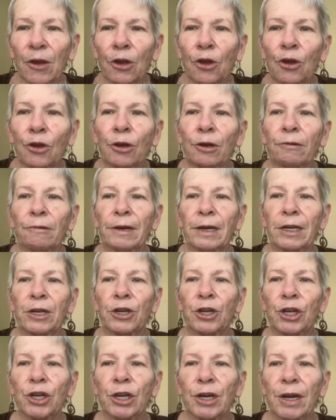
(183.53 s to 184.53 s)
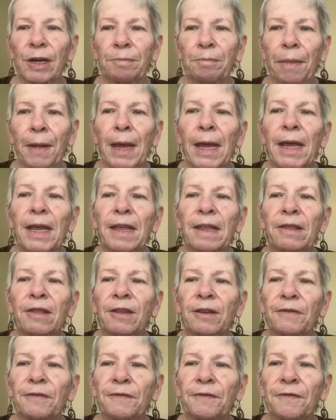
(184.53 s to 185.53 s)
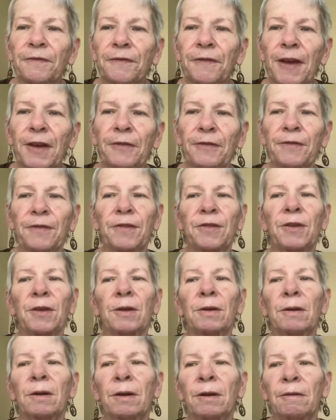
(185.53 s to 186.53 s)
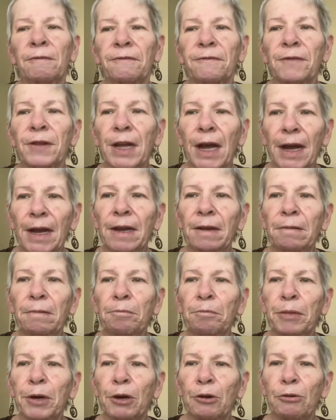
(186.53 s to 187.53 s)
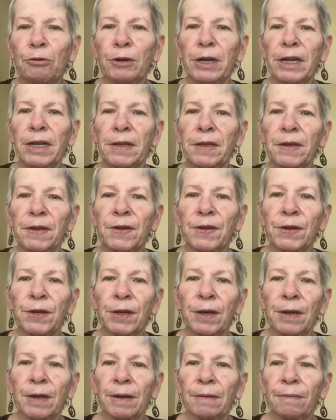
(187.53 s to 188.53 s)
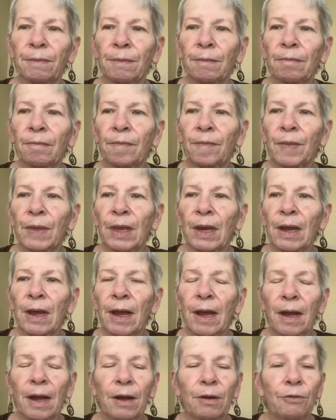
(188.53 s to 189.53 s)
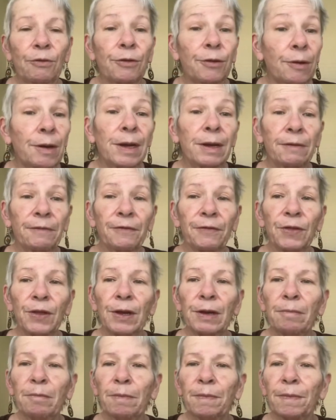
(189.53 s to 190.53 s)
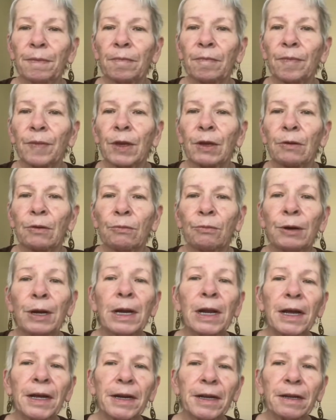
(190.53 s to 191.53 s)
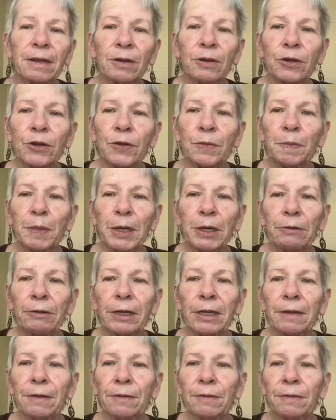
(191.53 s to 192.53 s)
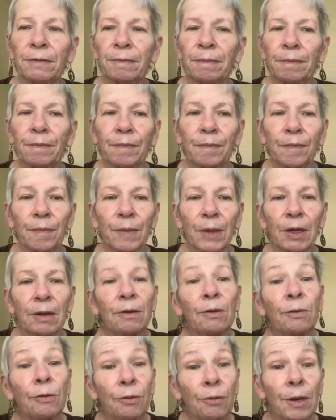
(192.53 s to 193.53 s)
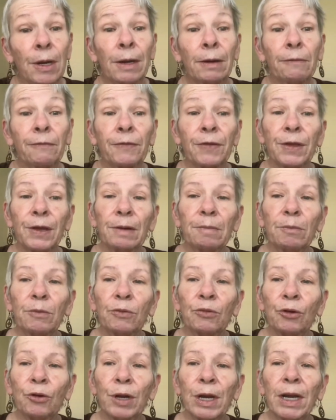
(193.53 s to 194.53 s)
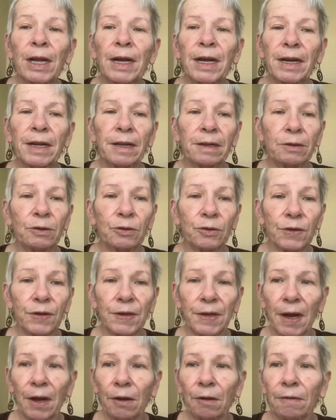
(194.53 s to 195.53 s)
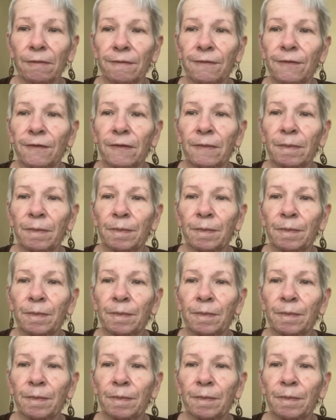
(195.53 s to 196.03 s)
courage being the fifth of 9 points, 3 of them related to spirit, 3 of them related to self,